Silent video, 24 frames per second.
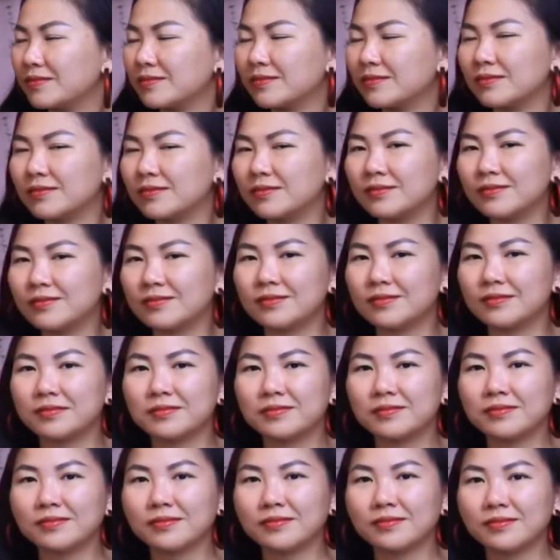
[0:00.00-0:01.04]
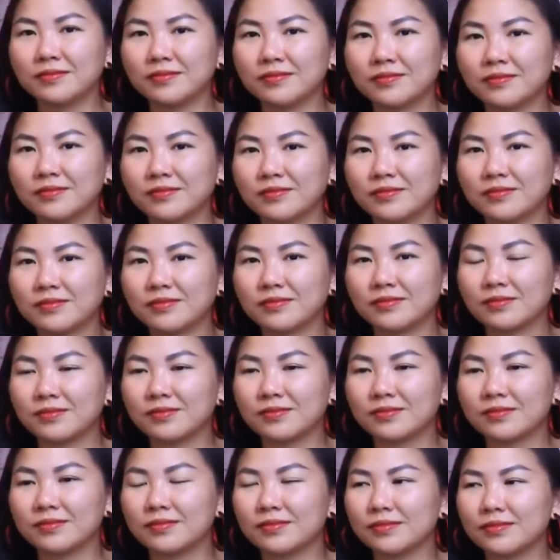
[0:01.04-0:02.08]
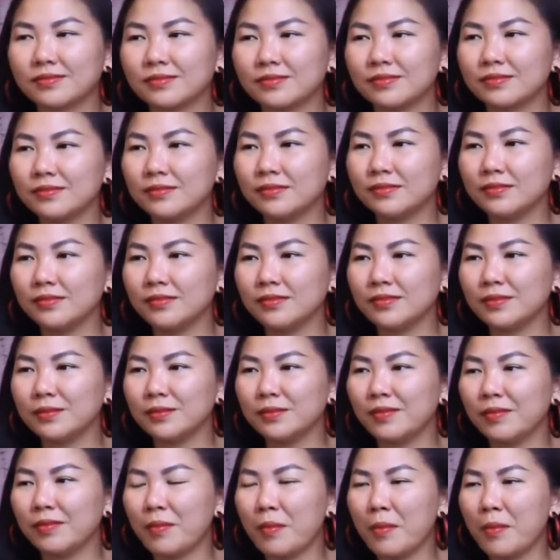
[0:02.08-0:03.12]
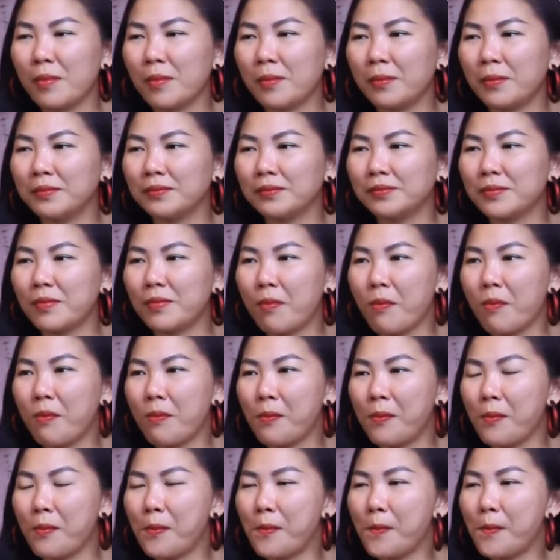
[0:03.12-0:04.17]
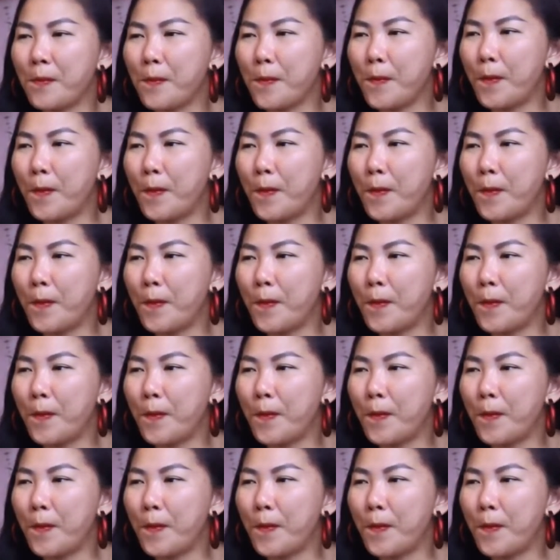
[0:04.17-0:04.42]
(silent)